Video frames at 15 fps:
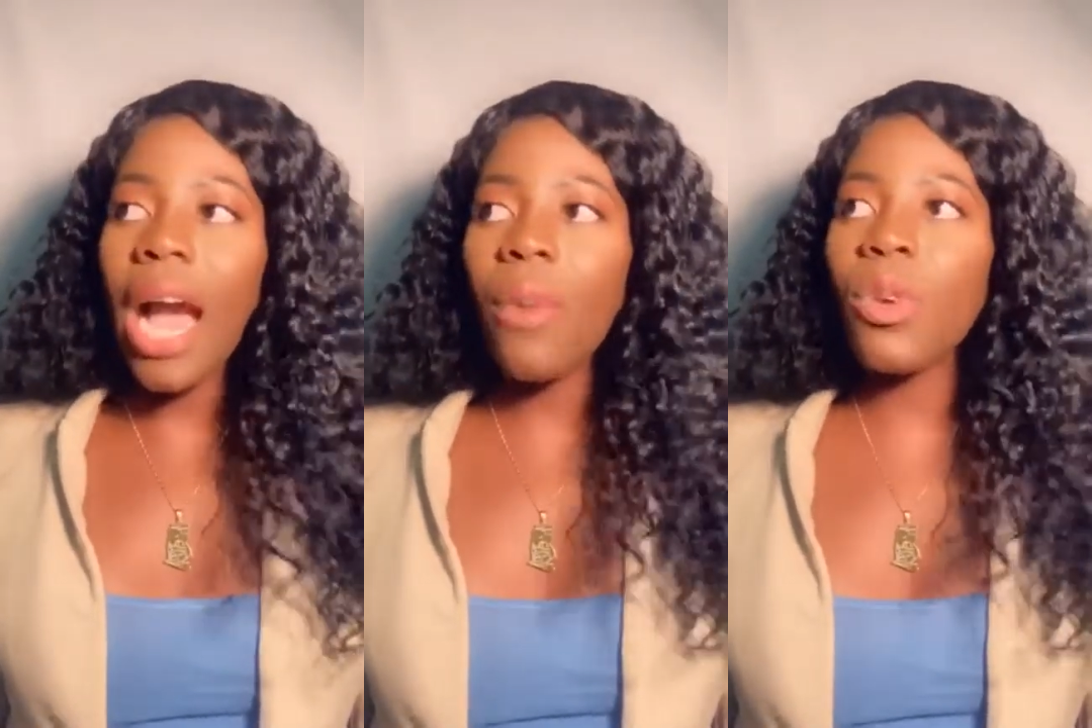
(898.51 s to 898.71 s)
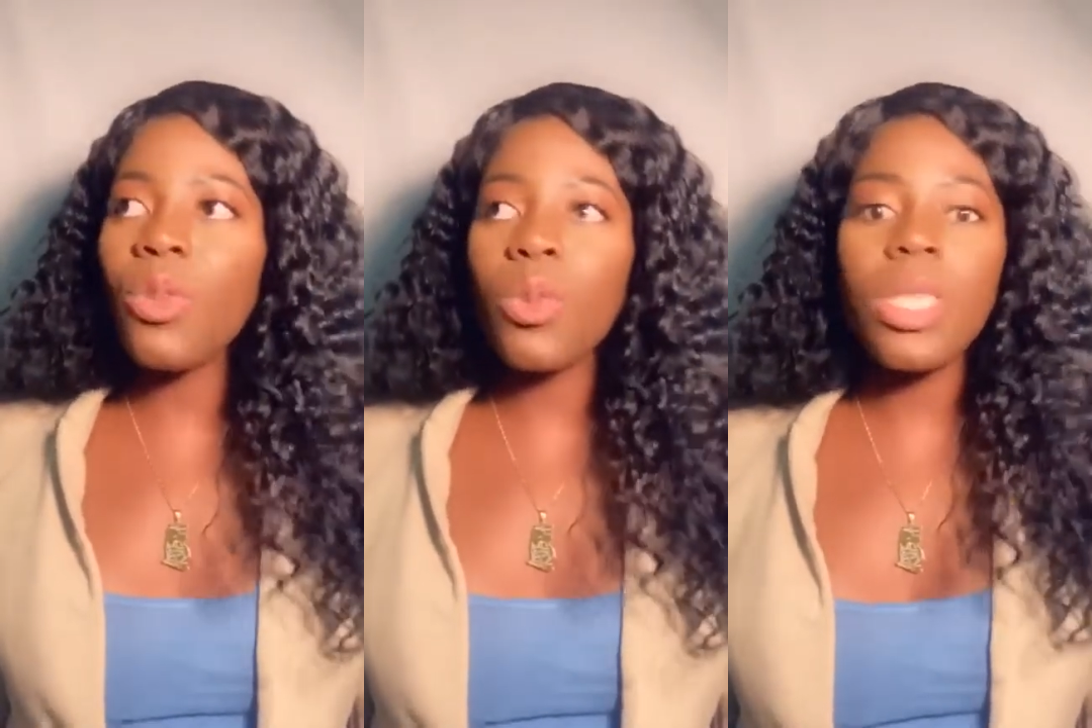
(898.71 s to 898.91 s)

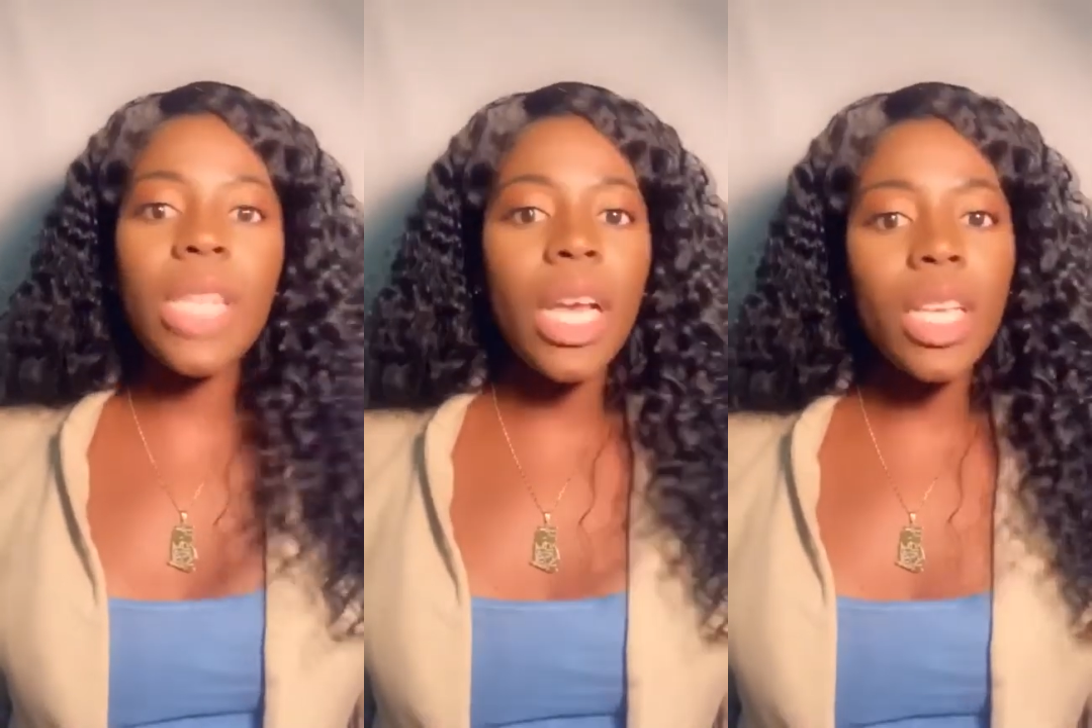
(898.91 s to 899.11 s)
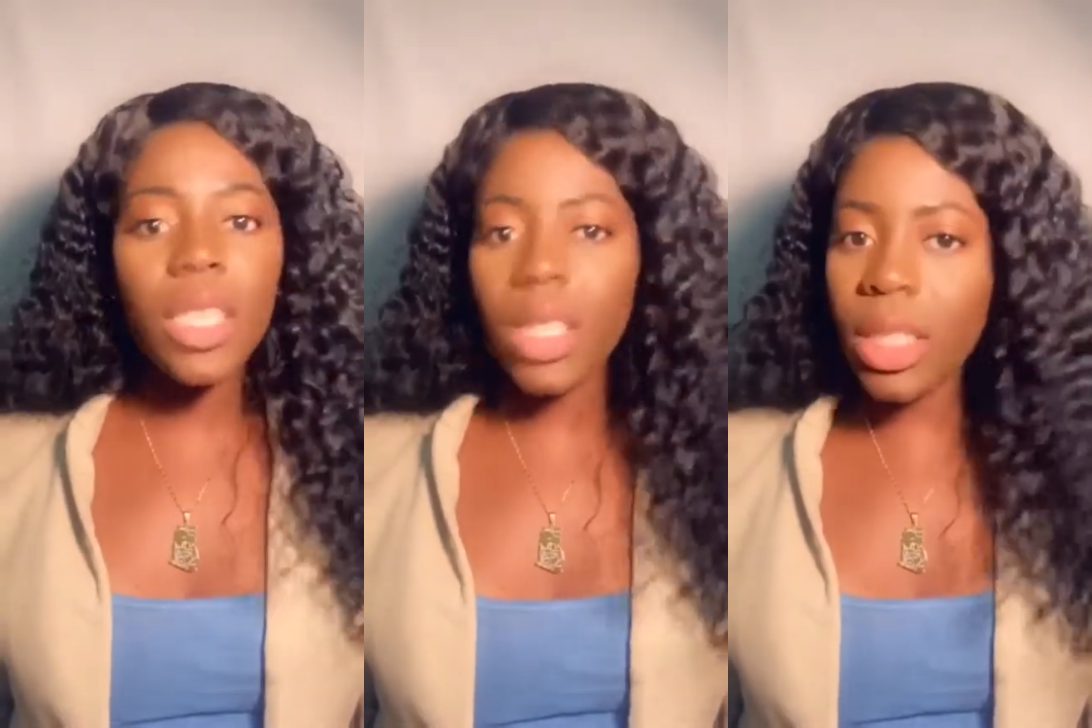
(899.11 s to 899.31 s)
hours was
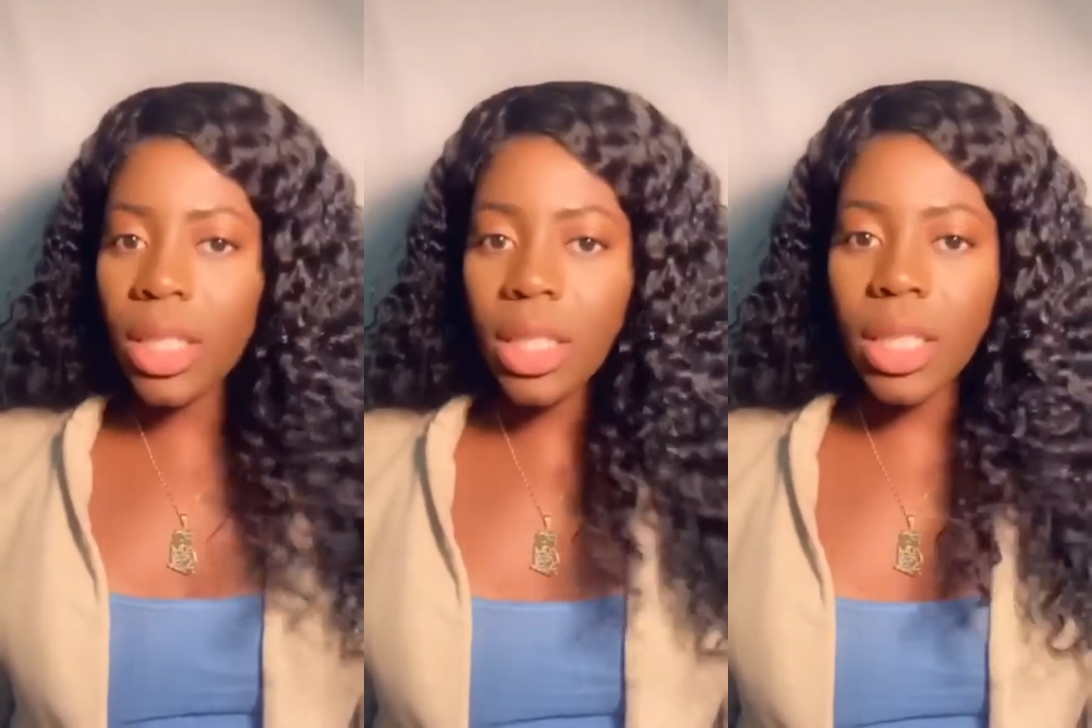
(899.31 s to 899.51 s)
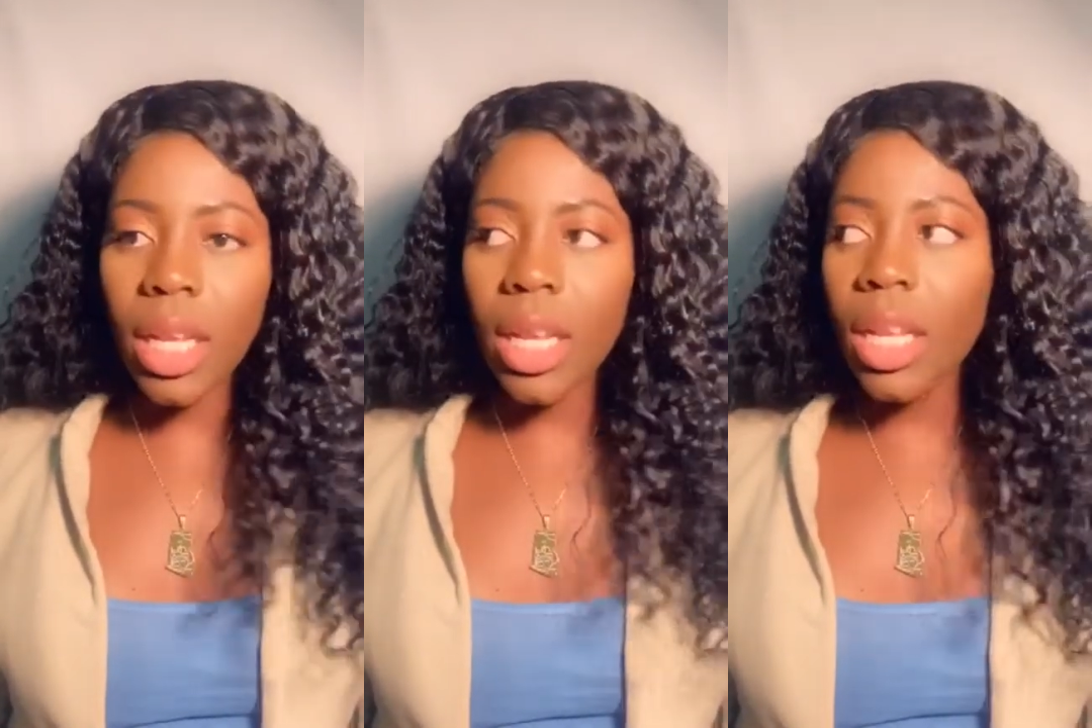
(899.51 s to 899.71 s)
not
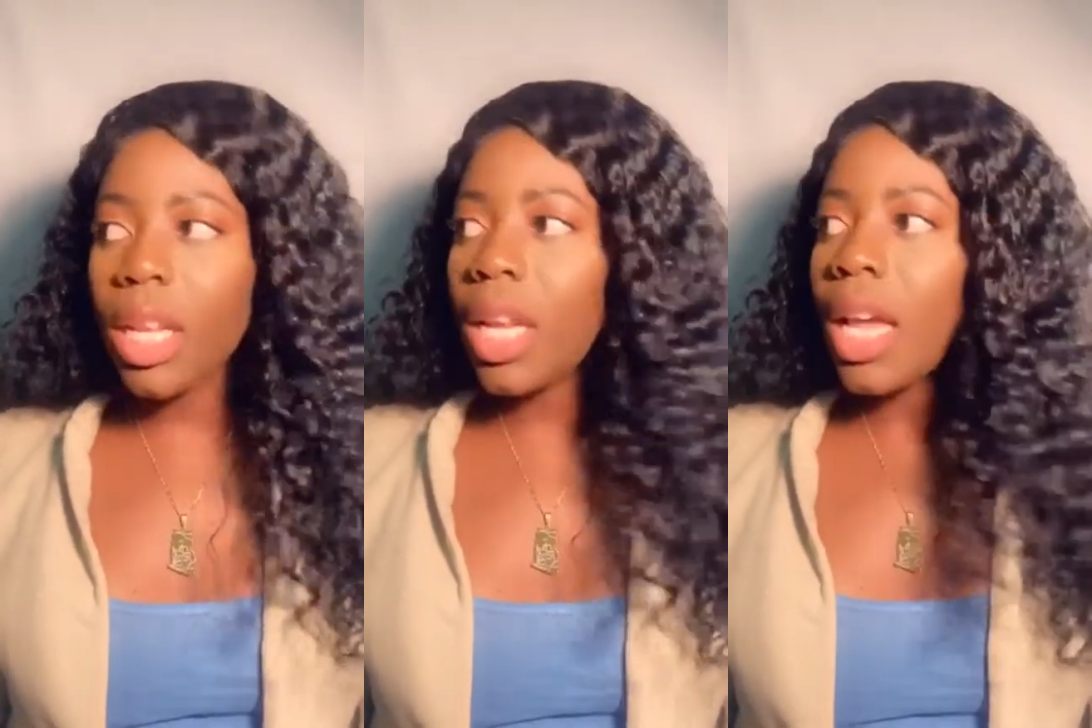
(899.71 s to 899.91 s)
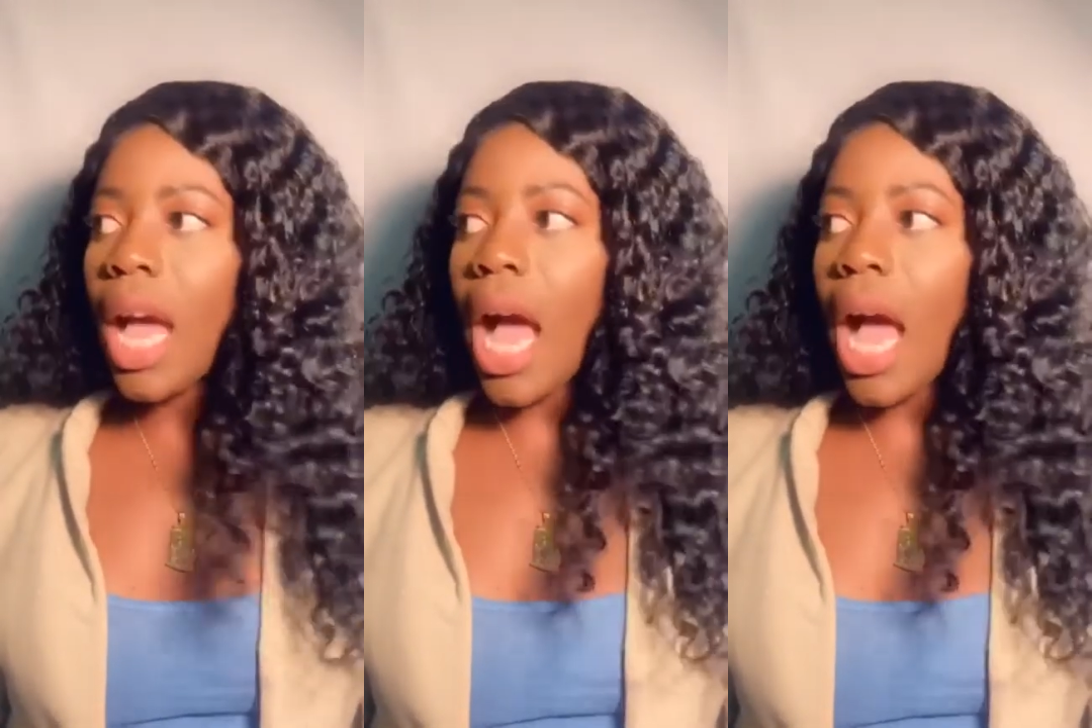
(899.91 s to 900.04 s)
consistent.